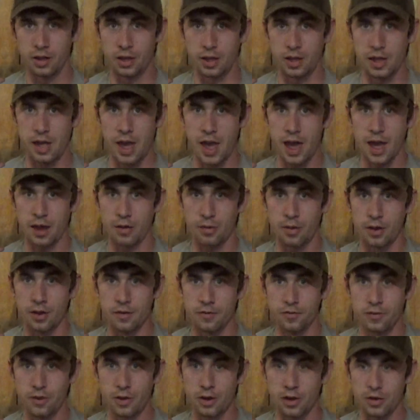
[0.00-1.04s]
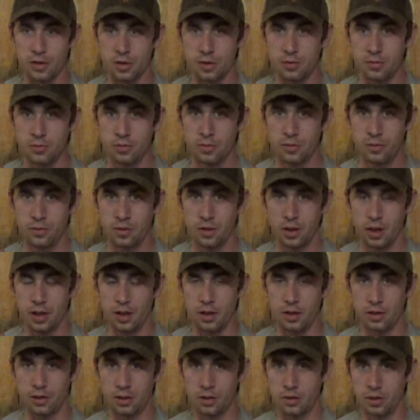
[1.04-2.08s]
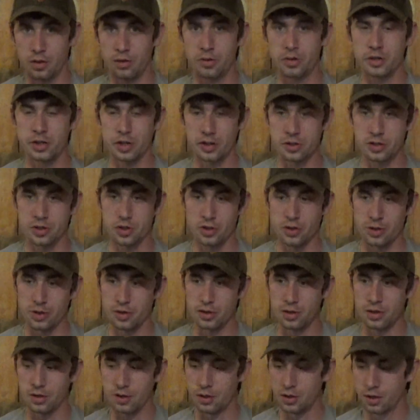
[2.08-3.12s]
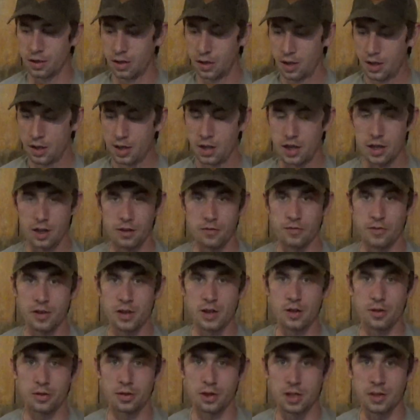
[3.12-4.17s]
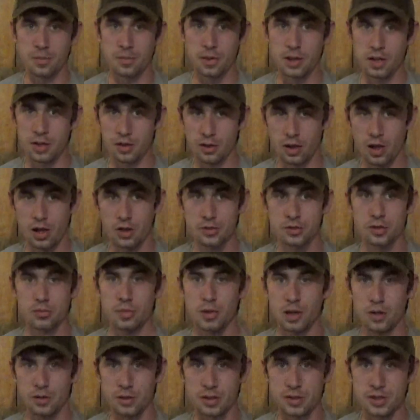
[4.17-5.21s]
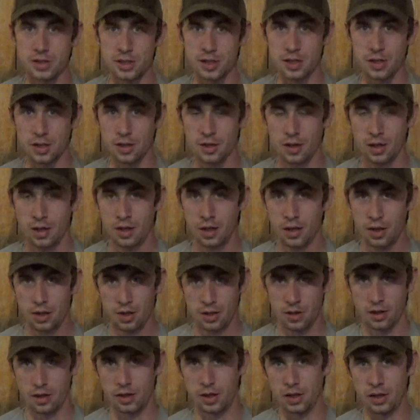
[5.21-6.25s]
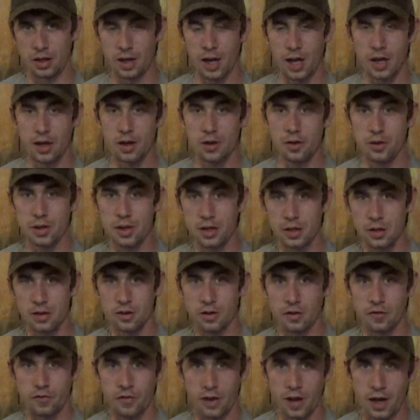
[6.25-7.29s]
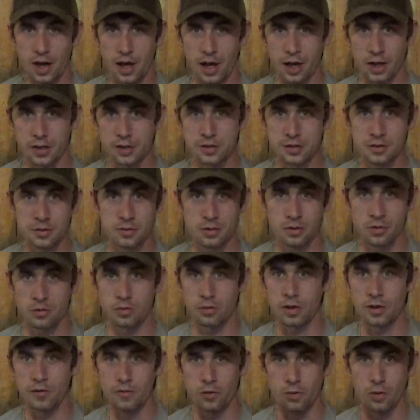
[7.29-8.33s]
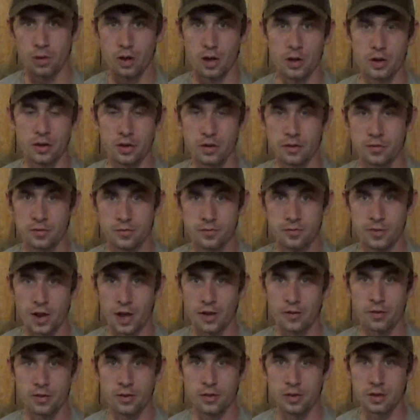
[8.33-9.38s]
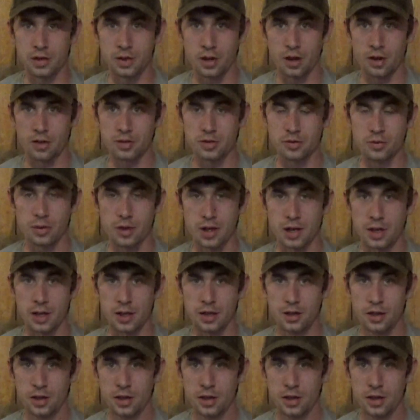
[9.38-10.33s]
cat right in front of you, which I'll show you in a video clip, and you'll also be able to see like a coyote or a fox 300, 400, 500 yards away